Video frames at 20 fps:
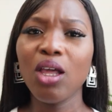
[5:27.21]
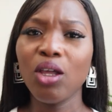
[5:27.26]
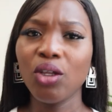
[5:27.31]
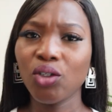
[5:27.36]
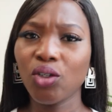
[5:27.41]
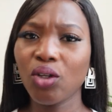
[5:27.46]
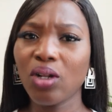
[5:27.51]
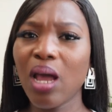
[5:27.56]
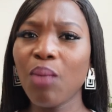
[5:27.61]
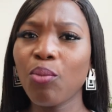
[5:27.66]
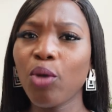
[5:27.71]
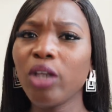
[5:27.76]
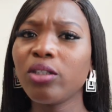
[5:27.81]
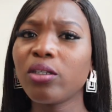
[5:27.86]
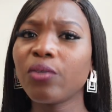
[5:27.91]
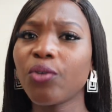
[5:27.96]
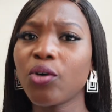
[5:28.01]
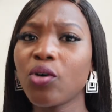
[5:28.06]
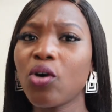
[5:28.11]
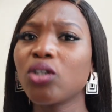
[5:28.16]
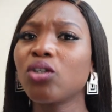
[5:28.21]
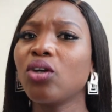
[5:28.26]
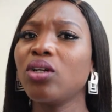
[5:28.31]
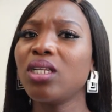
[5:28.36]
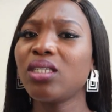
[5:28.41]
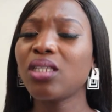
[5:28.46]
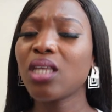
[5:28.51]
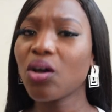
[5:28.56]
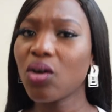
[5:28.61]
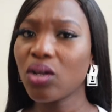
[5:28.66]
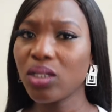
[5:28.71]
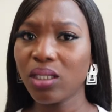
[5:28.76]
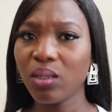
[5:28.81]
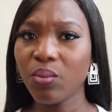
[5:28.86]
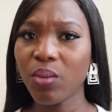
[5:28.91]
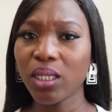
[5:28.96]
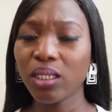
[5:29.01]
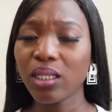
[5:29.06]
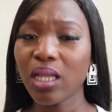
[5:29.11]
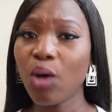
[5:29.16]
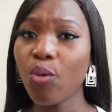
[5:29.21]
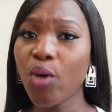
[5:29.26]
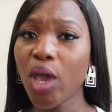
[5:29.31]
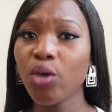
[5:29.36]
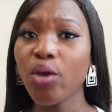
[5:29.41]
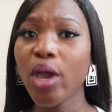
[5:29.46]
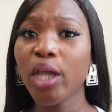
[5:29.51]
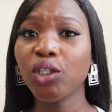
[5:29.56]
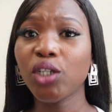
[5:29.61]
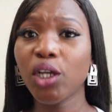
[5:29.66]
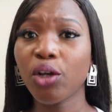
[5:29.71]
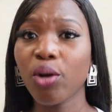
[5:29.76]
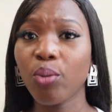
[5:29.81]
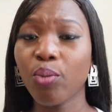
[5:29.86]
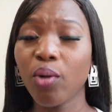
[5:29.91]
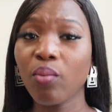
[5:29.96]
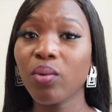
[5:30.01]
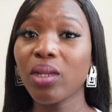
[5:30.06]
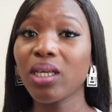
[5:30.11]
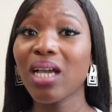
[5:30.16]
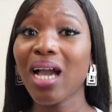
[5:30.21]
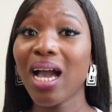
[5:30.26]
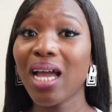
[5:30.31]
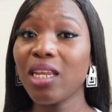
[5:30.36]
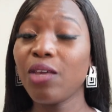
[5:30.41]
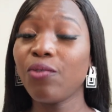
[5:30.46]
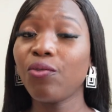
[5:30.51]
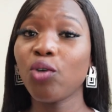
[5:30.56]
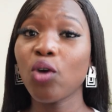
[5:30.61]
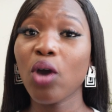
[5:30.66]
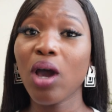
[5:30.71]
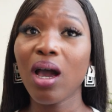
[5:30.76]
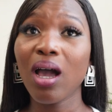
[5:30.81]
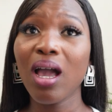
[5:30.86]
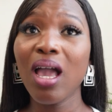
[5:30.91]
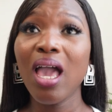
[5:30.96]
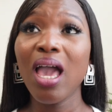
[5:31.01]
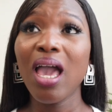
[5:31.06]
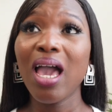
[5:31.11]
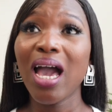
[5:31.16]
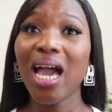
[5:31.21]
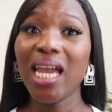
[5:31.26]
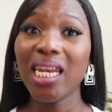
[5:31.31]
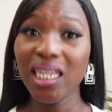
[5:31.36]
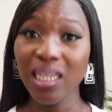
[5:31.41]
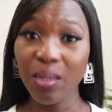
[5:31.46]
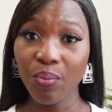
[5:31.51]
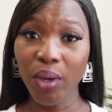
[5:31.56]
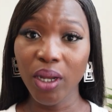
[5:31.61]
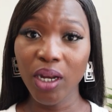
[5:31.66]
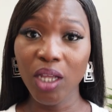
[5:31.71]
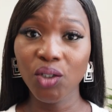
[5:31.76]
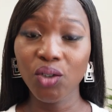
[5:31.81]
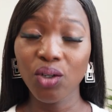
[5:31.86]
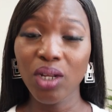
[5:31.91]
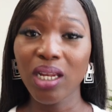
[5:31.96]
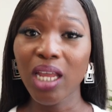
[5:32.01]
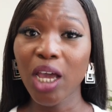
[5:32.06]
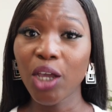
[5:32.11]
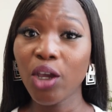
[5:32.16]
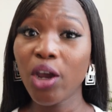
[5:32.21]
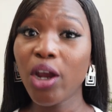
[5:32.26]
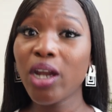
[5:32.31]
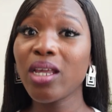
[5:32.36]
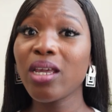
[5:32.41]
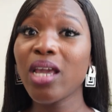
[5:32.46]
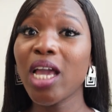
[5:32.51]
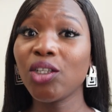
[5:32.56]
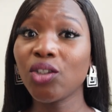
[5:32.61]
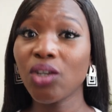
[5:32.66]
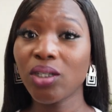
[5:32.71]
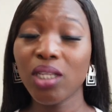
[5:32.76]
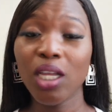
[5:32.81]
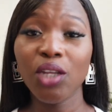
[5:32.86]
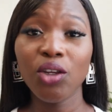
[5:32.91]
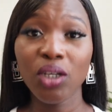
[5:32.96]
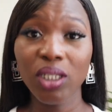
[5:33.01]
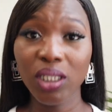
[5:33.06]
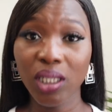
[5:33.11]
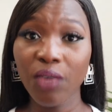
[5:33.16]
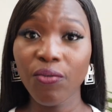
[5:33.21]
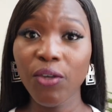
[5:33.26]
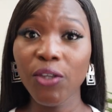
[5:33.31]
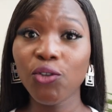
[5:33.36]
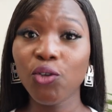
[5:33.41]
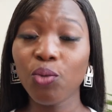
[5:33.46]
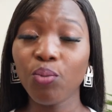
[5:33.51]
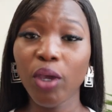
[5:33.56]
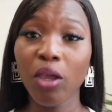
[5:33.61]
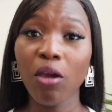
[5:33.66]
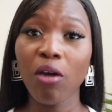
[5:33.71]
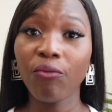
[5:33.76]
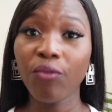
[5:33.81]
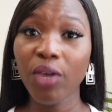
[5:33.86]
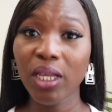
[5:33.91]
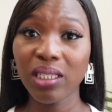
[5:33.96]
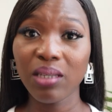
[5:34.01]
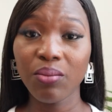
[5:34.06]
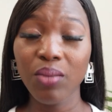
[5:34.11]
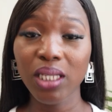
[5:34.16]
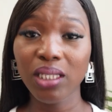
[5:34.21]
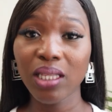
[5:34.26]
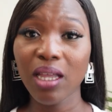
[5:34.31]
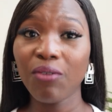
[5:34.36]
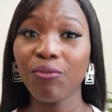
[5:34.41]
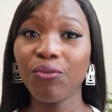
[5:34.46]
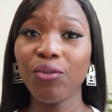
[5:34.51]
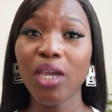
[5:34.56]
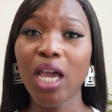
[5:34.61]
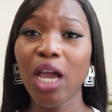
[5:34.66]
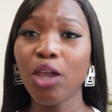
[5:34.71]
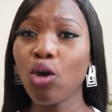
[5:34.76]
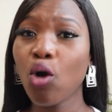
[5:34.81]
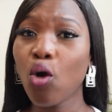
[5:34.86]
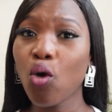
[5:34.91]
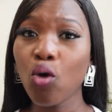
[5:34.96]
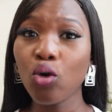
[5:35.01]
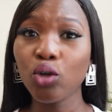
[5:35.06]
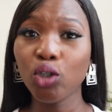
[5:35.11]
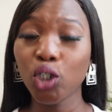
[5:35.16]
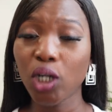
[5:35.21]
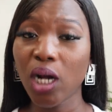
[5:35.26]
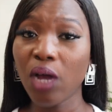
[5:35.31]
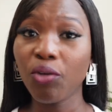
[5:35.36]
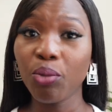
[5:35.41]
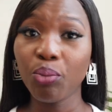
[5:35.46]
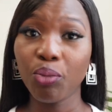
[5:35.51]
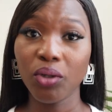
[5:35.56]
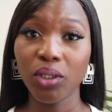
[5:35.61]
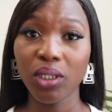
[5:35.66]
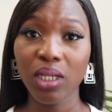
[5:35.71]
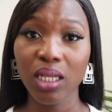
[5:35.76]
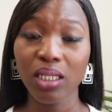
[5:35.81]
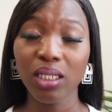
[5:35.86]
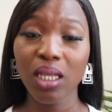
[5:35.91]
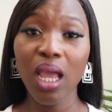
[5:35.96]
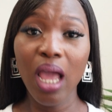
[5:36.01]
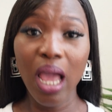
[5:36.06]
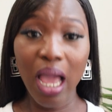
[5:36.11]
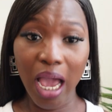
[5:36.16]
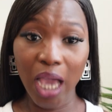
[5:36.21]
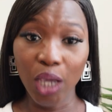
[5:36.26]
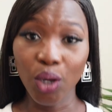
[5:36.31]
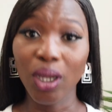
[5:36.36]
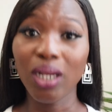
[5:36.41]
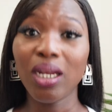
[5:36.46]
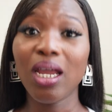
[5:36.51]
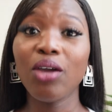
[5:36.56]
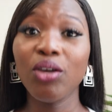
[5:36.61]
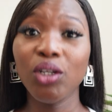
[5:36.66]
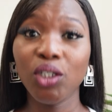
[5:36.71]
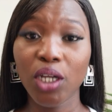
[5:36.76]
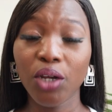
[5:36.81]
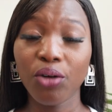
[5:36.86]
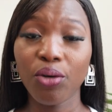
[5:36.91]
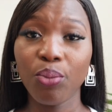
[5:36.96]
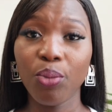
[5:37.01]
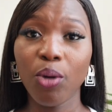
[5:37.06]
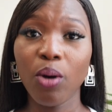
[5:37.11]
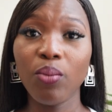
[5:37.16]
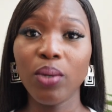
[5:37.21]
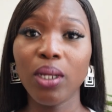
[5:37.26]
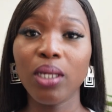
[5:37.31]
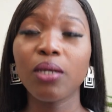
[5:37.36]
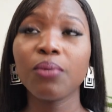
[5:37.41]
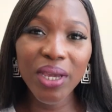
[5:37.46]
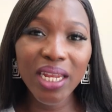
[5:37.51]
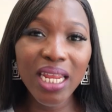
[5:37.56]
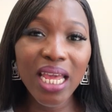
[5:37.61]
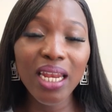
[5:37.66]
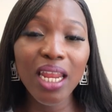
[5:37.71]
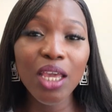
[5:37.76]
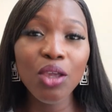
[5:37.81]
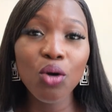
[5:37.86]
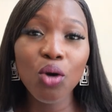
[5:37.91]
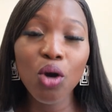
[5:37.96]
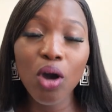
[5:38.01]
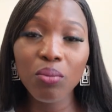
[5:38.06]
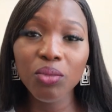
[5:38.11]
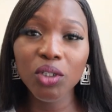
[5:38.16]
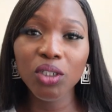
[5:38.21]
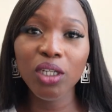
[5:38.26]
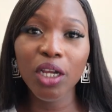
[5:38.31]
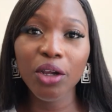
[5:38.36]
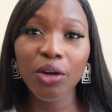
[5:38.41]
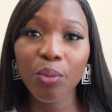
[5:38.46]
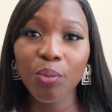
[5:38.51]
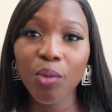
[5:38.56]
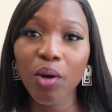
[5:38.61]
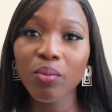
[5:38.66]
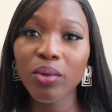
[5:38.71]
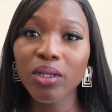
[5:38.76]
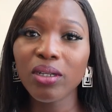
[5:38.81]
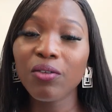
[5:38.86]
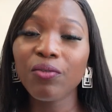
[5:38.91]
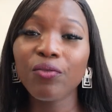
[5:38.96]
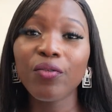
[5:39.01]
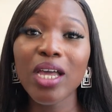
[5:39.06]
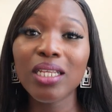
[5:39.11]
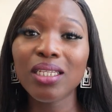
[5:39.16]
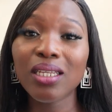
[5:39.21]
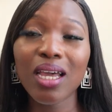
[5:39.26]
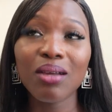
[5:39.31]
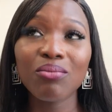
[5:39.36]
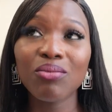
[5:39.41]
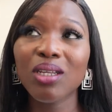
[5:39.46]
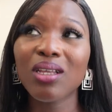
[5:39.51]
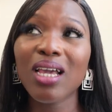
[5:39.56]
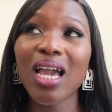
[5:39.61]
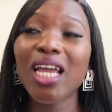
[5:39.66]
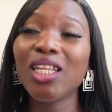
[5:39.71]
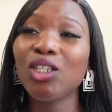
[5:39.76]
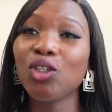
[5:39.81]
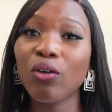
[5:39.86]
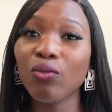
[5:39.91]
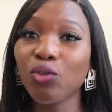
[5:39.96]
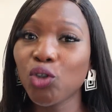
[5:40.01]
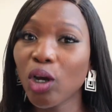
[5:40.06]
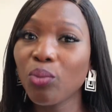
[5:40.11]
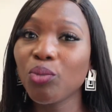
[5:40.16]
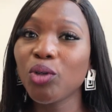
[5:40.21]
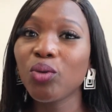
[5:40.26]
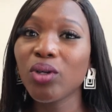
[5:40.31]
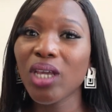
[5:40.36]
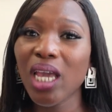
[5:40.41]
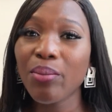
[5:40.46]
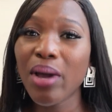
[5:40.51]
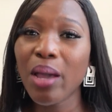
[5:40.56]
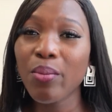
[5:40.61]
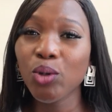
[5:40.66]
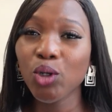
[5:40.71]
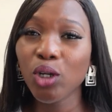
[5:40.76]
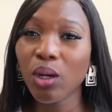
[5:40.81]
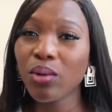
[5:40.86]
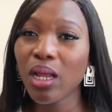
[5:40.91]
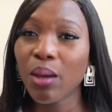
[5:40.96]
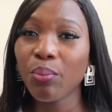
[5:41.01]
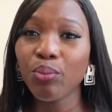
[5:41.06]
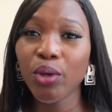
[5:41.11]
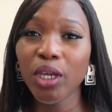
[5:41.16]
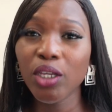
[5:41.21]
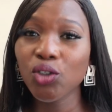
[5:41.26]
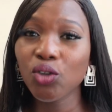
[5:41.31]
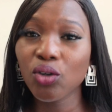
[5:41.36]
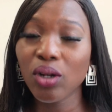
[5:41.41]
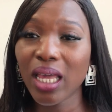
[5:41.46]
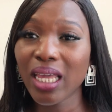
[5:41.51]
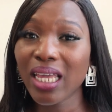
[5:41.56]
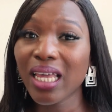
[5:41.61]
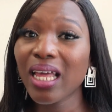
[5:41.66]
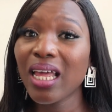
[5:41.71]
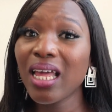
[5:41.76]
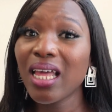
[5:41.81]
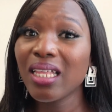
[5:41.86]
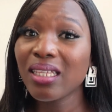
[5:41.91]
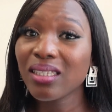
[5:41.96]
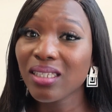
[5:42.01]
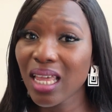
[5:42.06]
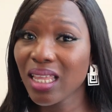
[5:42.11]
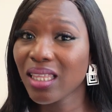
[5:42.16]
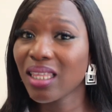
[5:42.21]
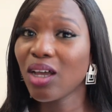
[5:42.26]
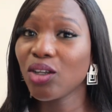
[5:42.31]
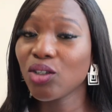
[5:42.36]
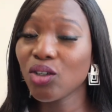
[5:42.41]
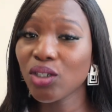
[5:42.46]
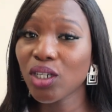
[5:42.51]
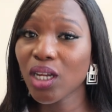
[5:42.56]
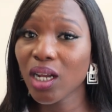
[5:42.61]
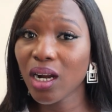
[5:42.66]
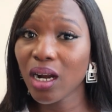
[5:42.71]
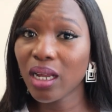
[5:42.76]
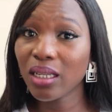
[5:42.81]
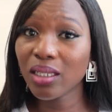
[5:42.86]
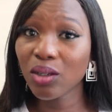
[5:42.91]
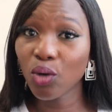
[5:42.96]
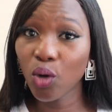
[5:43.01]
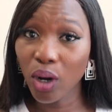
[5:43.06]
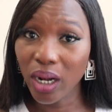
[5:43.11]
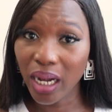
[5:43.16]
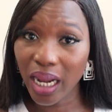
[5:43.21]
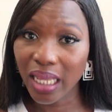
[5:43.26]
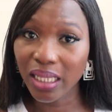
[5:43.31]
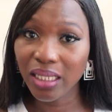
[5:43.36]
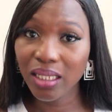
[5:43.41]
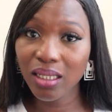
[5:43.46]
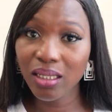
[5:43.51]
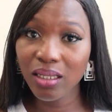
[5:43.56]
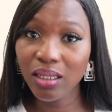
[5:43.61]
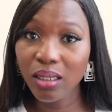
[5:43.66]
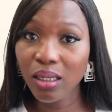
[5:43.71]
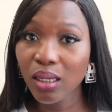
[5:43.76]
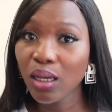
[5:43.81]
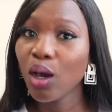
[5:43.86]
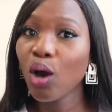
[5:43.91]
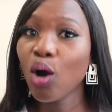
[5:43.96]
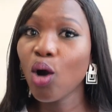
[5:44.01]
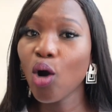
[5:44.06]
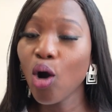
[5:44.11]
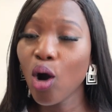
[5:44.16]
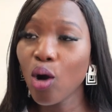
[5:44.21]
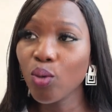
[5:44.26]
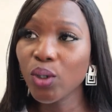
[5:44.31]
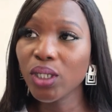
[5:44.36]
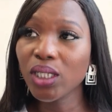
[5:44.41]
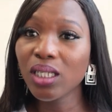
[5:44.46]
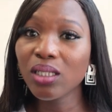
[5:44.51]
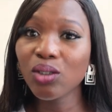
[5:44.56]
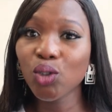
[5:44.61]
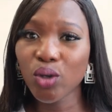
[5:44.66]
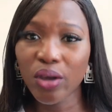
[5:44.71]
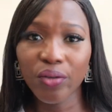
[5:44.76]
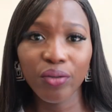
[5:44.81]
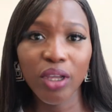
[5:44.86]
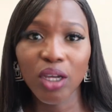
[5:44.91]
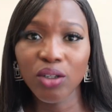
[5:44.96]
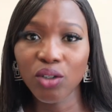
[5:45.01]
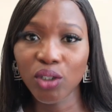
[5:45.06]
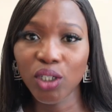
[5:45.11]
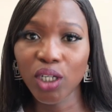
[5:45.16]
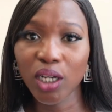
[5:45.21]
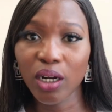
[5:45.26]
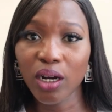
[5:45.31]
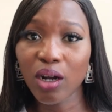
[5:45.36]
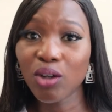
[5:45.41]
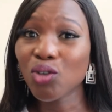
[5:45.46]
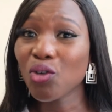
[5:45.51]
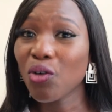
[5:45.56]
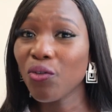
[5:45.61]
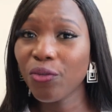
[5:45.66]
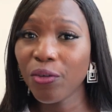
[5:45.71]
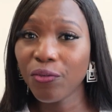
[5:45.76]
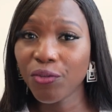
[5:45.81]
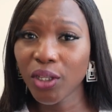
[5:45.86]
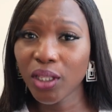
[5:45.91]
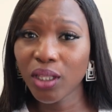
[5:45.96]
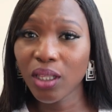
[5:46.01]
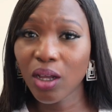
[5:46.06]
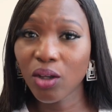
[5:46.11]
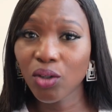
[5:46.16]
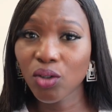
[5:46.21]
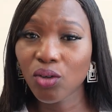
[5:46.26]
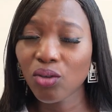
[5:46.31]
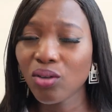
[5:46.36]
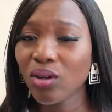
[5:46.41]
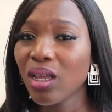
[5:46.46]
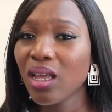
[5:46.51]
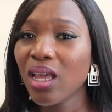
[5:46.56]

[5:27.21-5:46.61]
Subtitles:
So now I'm going to focus on the second semester where you are in Czech Republic. And if you are an independent student that you already exhausted your savings to pay your first semester fee and your whole travel process, and you are now in Czech Republic, immediately you come to Czech Republic, the kinds of job you get might be job that pays you like 10,000 Czech crowns or less, or within 12,000 Czech crowns or 15,000.